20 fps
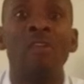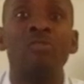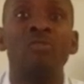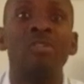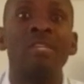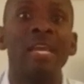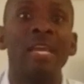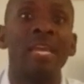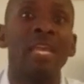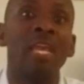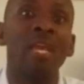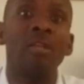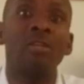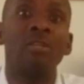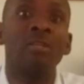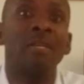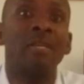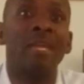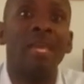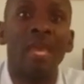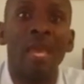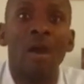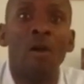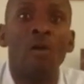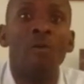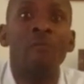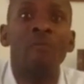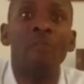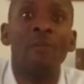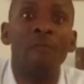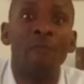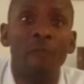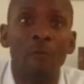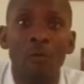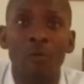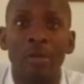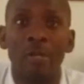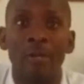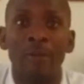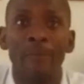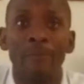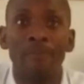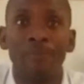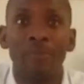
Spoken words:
and to take care of your food.